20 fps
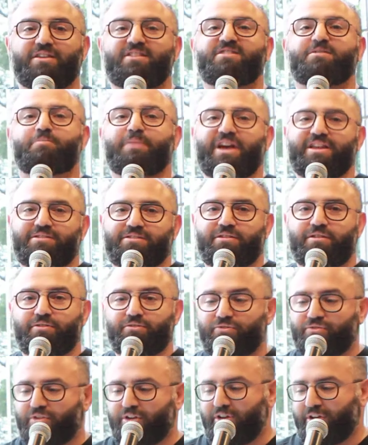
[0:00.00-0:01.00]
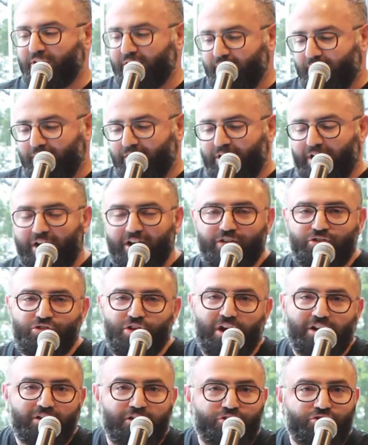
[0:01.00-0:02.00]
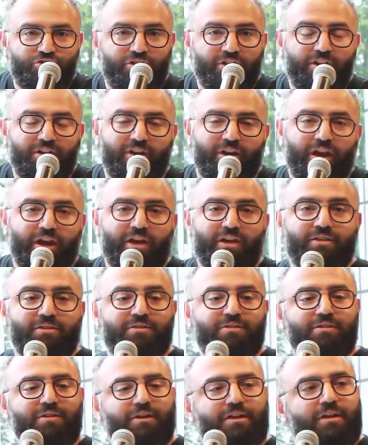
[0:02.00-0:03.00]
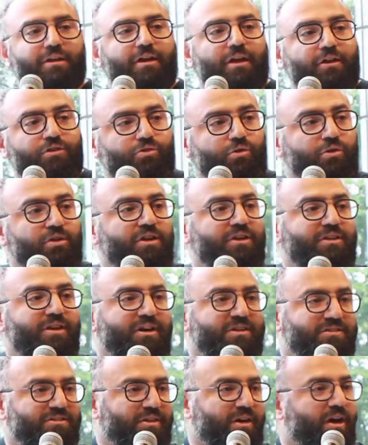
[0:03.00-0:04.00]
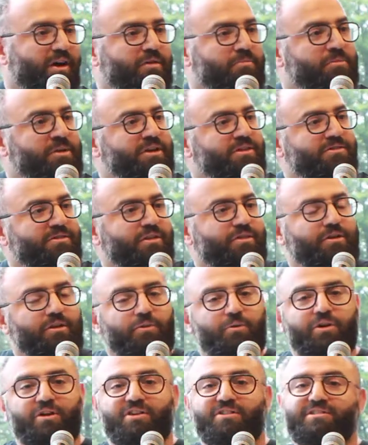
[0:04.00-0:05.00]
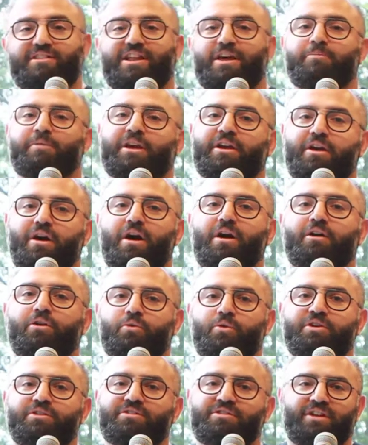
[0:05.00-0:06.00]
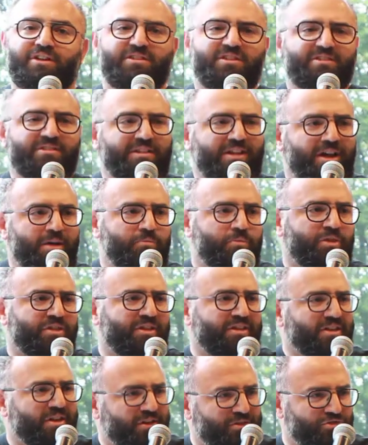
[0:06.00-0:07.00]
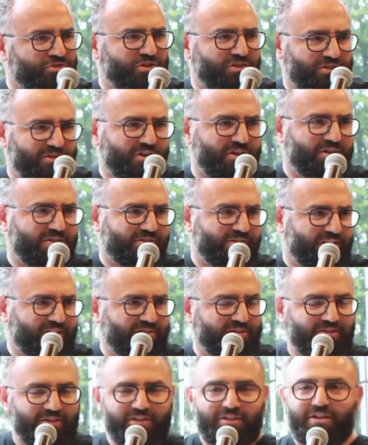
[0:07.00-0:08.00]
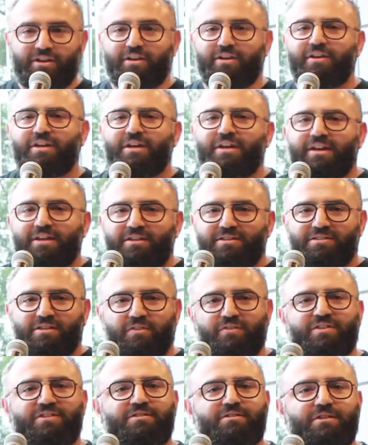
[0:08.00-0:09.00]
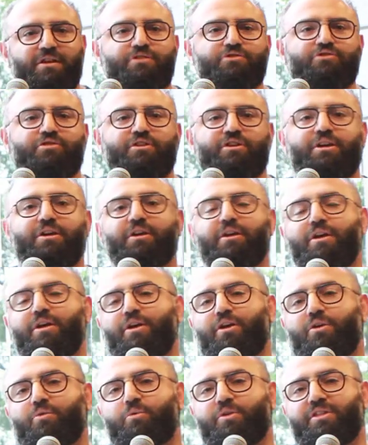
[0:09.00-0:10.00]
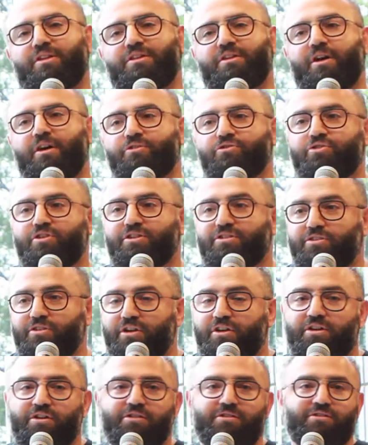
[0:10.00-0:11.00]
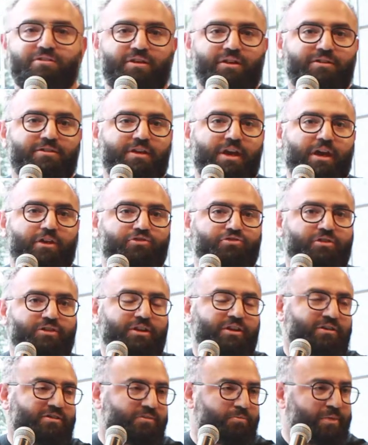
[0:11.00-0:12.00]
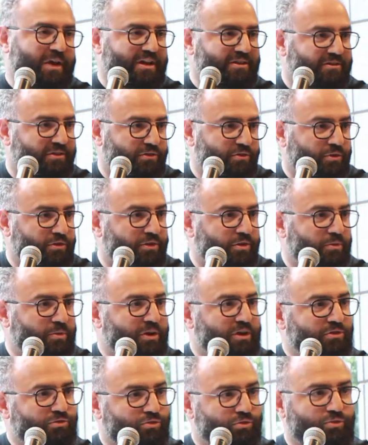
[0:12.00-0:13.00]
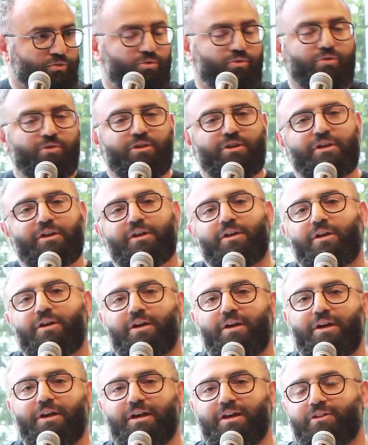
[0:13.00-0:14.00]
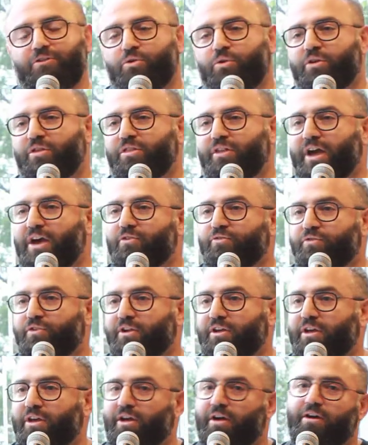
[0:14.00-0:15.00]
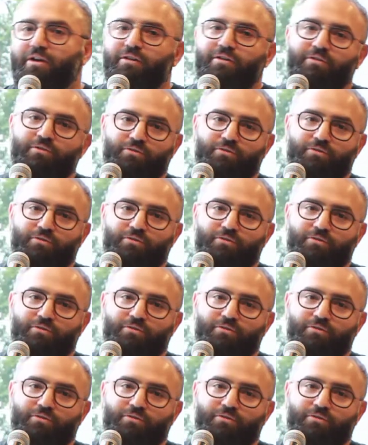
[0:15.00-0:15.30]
expansive ideology, and it organized armies, and there were Islamic conquests. And Islam, within 100 years, that's in the 7th century, within 100 years, it actually expanded all the way to North Africa,